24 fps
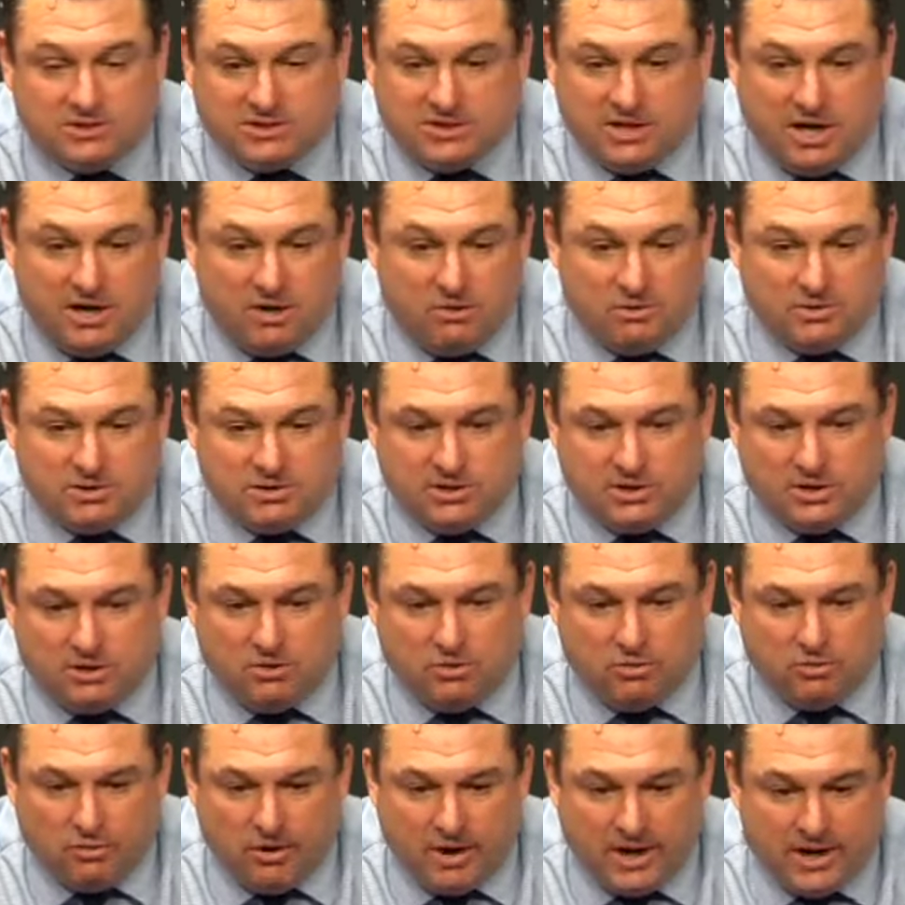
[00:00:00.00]
It's not always going to
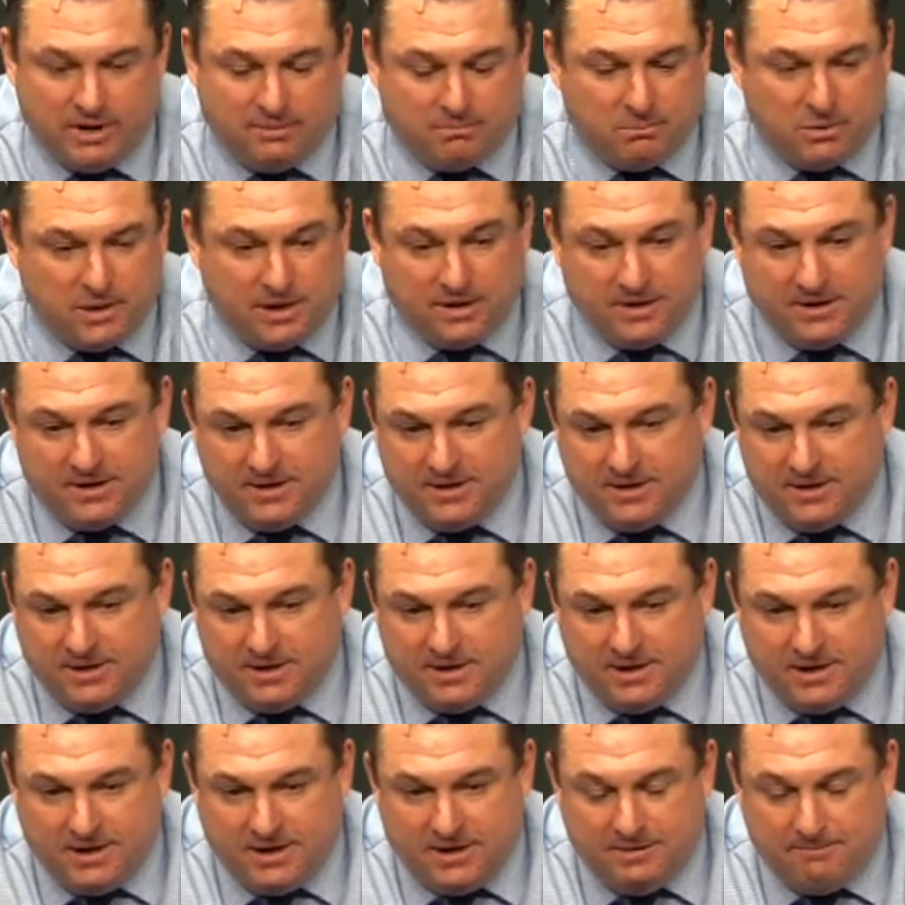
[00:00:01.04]
go great, but,
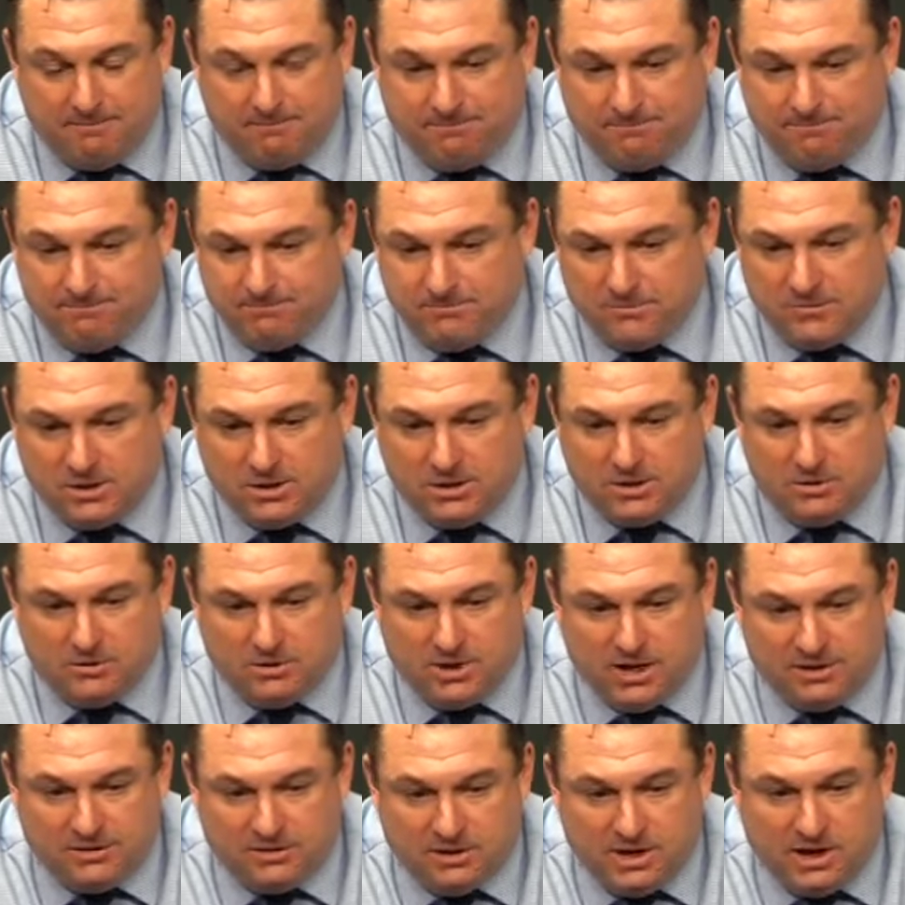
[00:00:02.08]
um, you know,
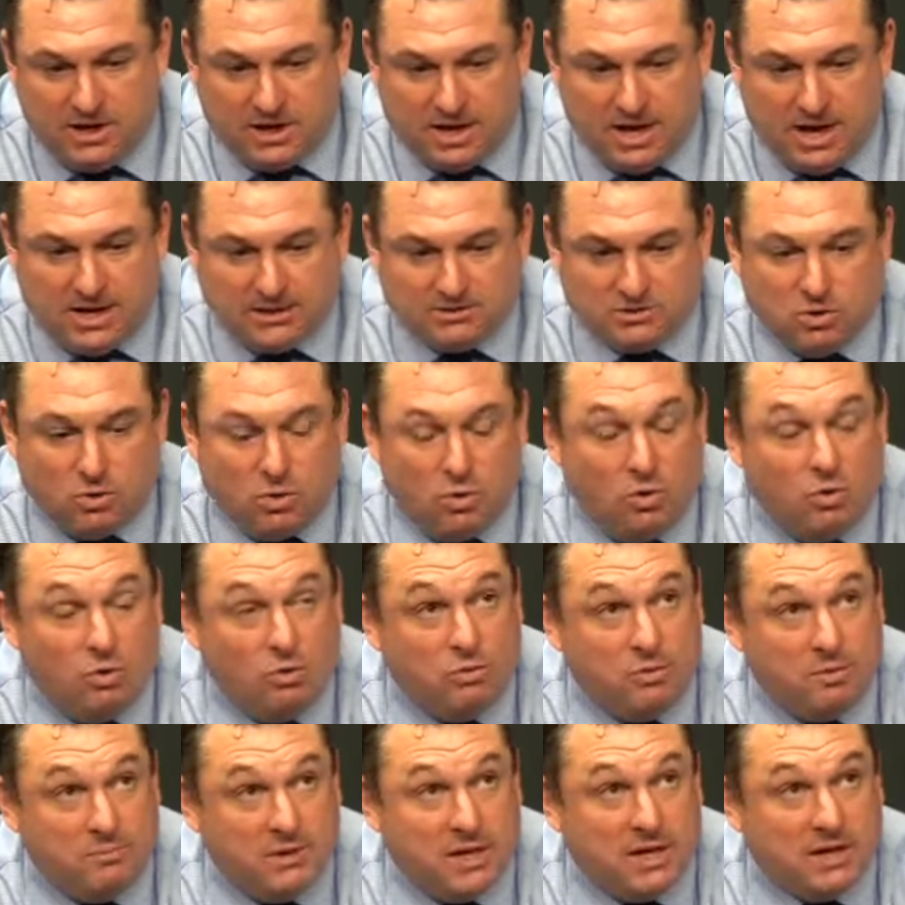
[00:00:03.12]
what I thought as a
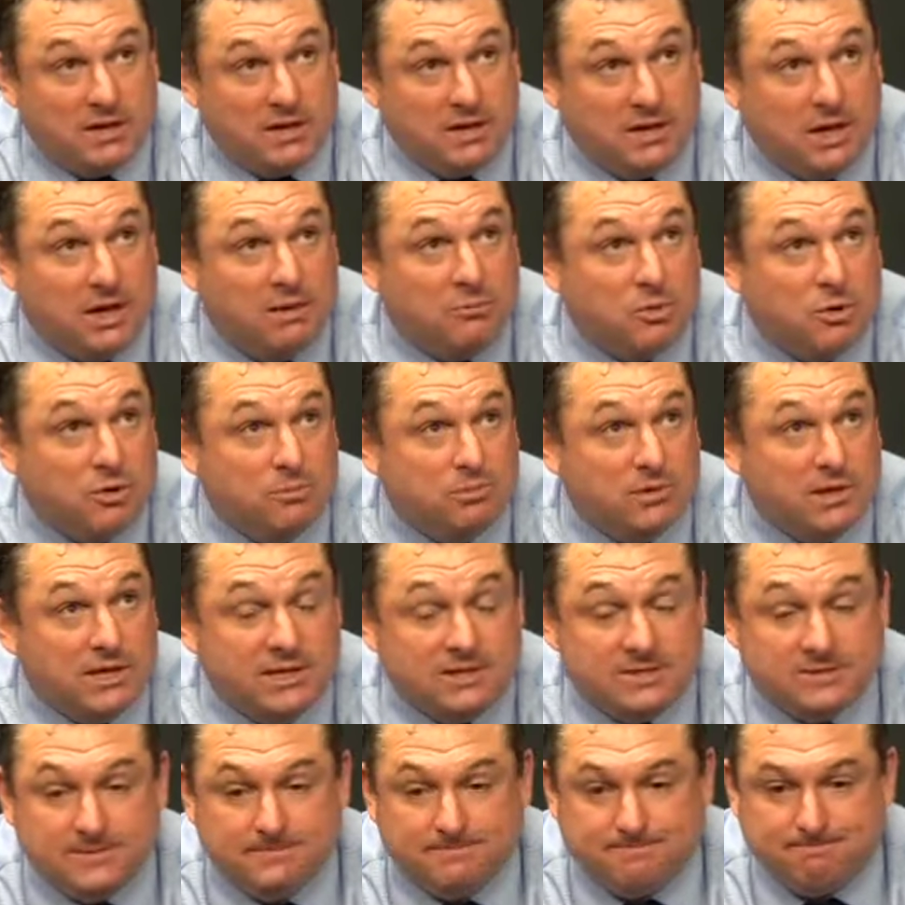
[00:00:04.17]
whole, we made a lot more
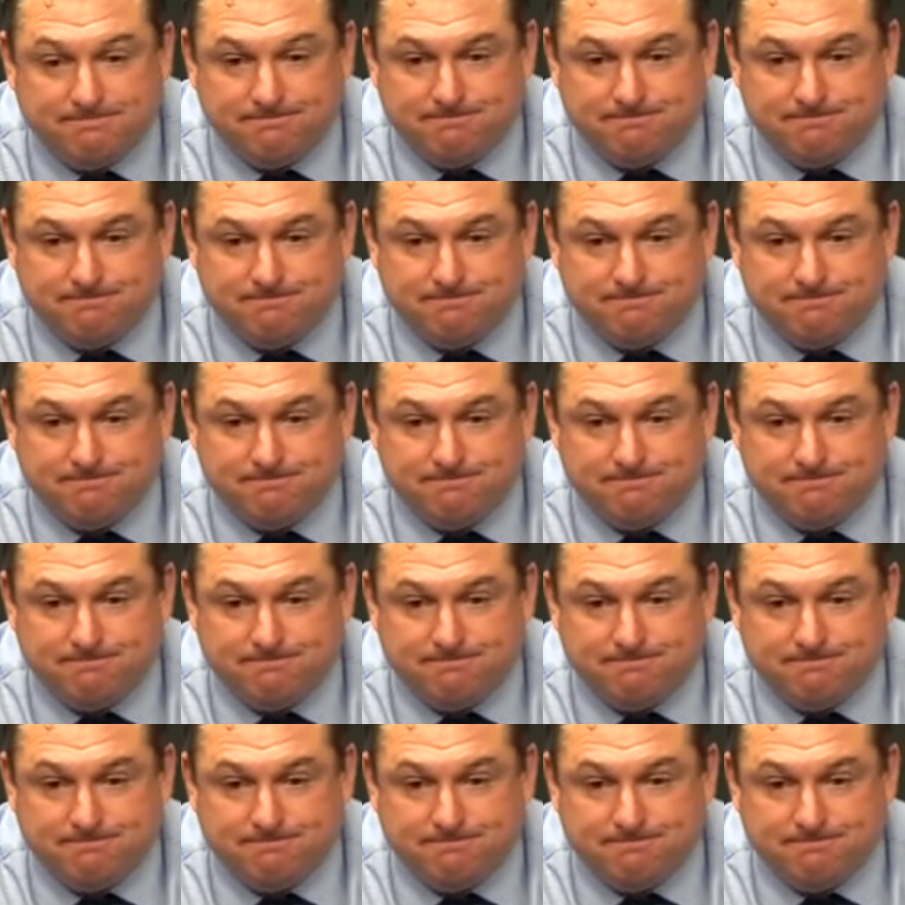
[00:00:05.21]
plays.